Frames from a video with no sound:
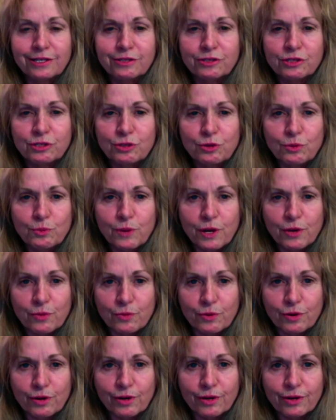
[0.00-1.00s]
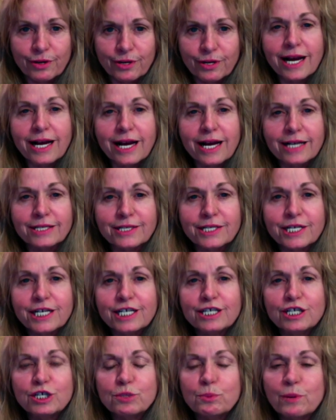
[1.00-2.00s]
to my work. I
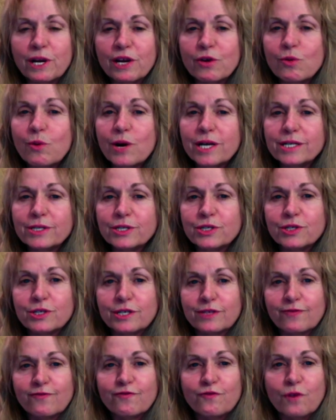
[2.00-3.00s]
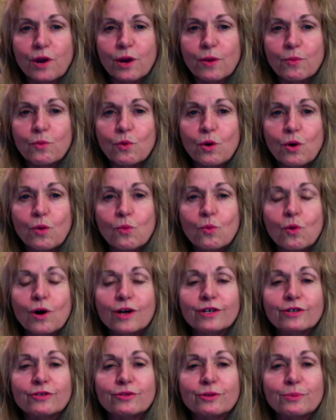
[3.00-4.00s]
changed my question from what
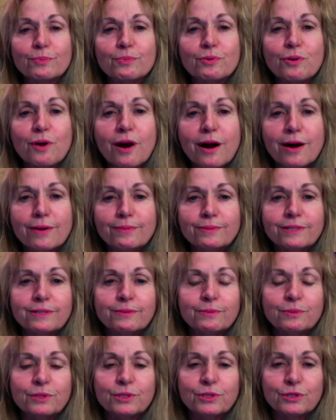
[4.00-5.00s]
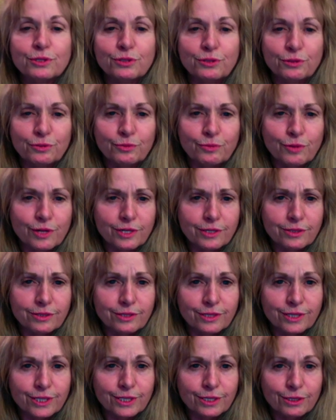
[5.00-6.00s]
are the problems to what are
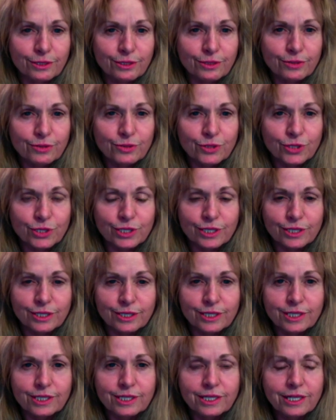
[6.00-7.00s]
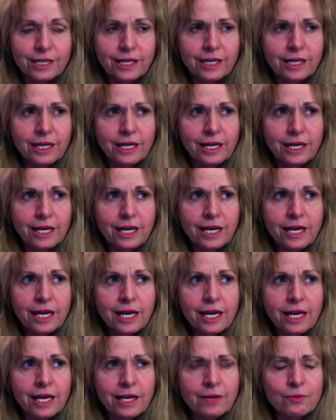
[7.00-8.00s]
the solutions.
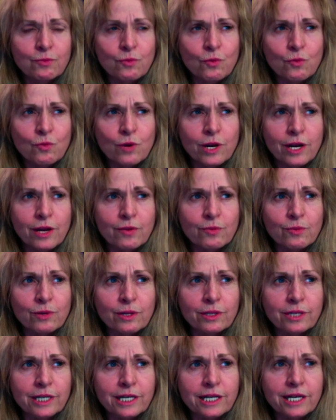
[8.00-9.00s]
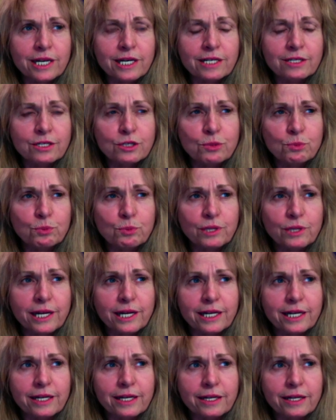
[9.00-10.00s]
And when I really
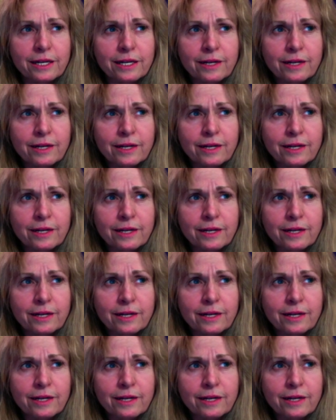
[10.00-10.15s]
contemplated